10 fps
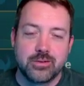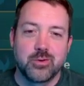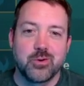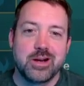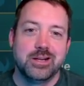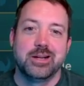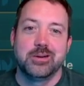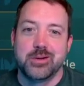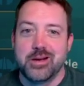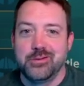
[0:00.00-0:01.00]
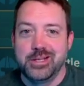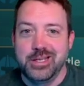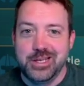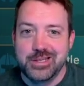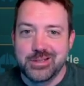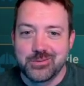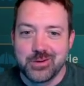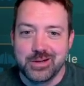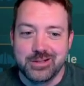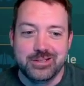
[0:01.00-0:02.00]
Granted, I don't have any keys to
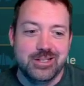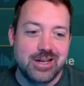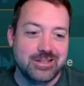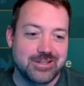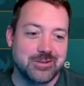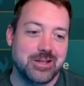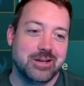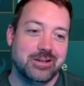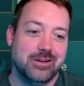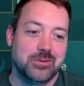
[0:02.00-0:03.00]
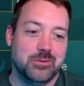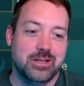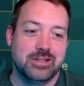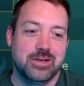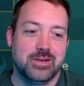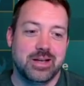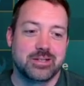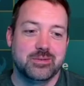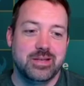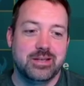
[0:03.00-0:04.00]
run it yet, so that'll have to wait till
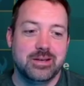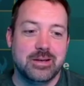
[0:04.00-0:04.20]
next week.